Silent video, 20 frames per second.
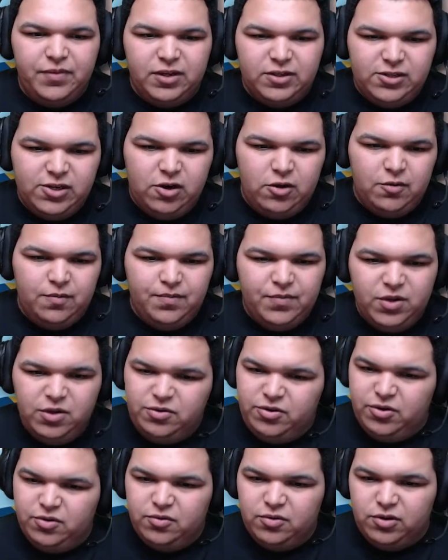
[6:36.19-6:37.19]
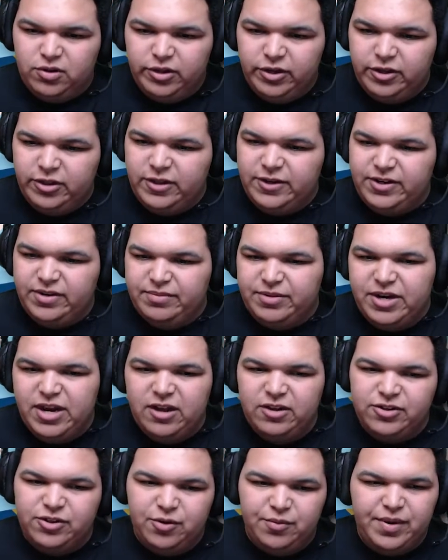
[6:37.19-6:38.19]
So, you two, clear the gym
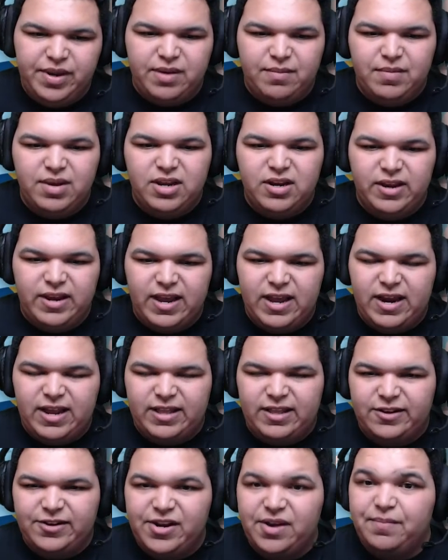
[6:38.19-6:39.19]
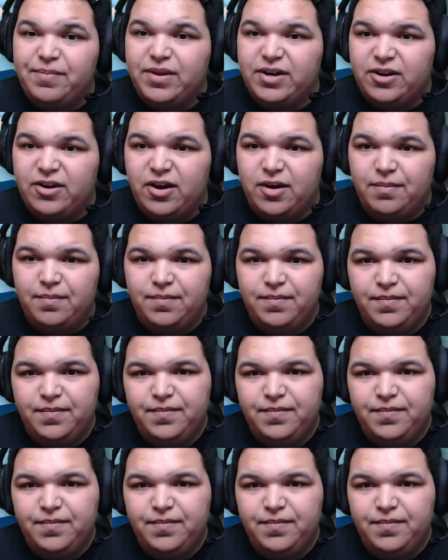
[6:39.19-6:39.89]
challenge so we can meet again at the Champion Cup.